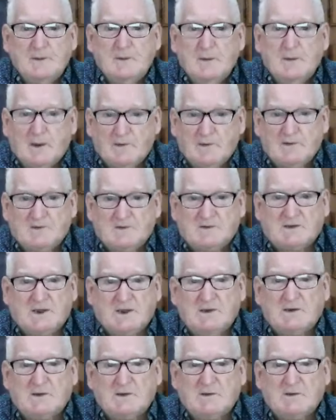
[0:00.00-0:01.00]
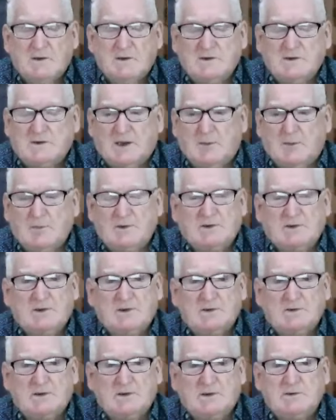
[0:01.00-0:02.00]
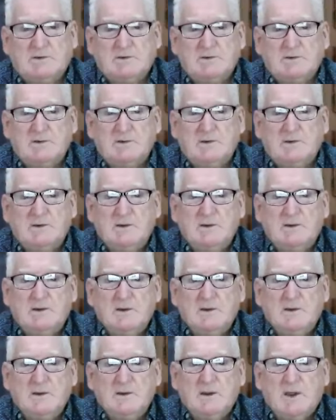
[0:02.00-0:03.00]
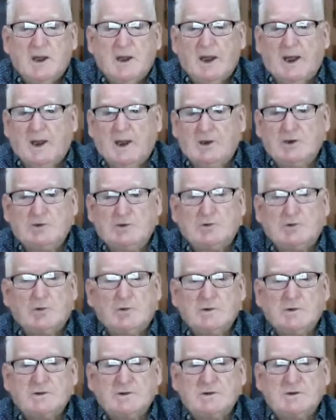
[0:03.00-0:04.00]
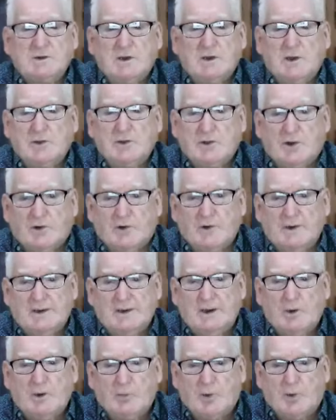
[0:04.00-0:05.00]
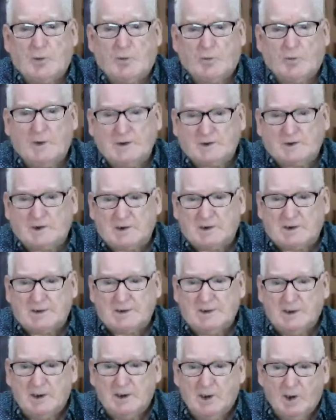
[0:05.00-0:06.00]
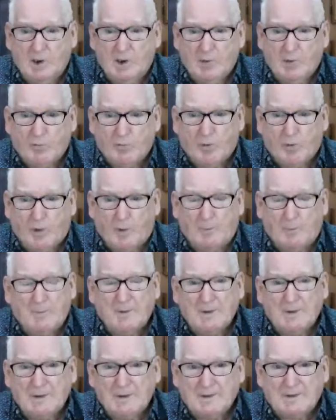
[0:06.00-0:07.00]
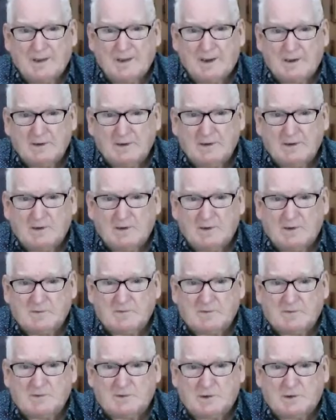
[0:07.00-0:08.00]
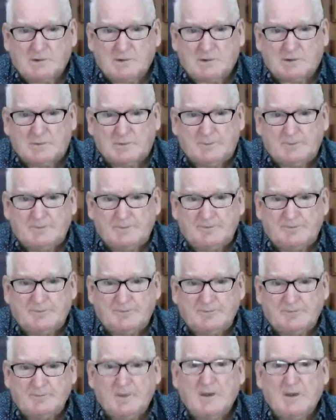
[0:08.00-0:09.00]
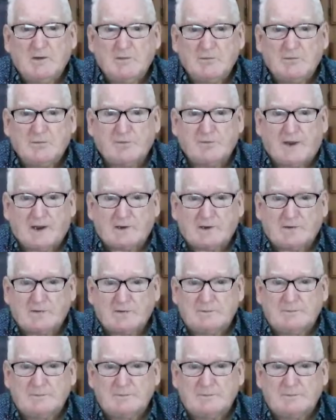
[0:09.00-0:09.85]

And the state establishes it, and it draws its authority referentially from that constitution. Fact.